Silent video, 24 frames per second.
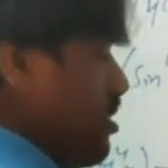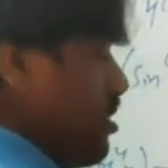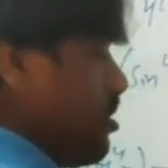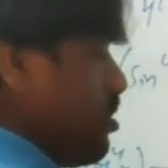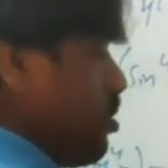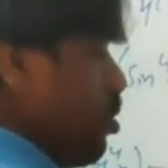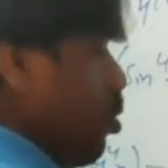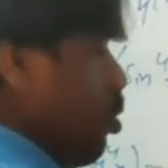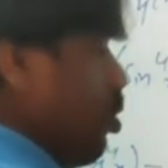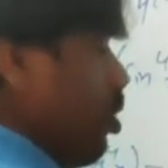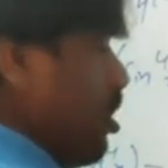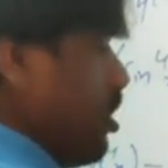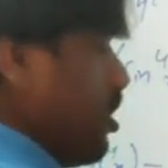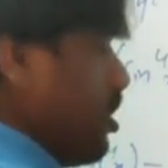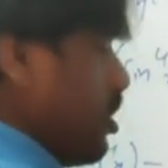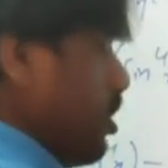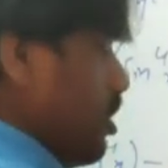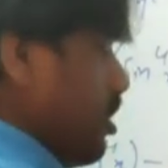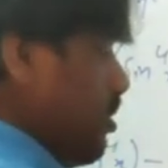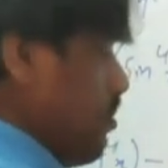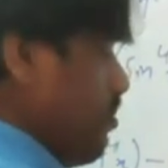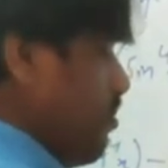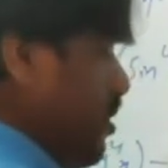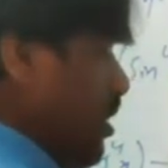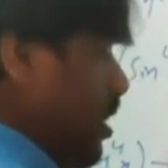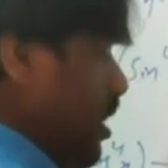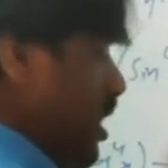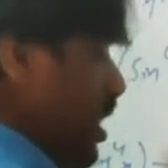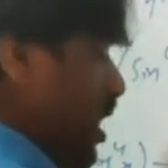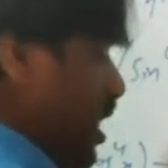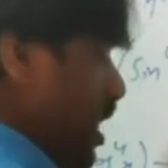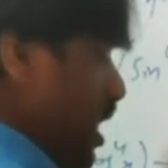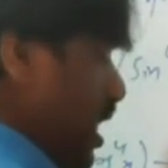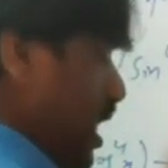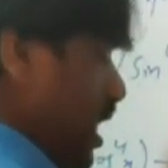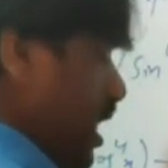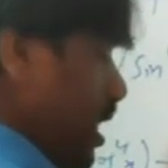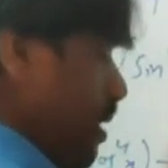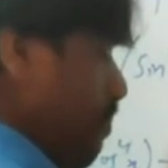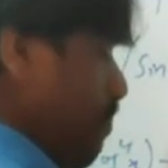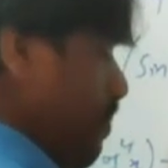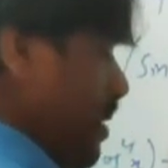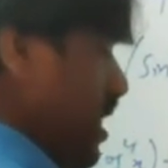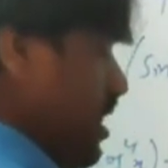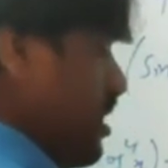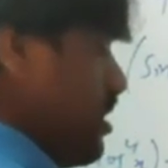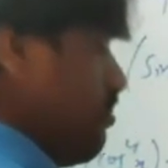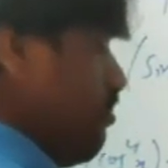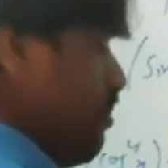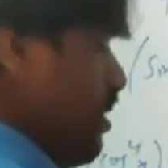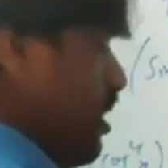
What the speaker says: whole cube, a plus b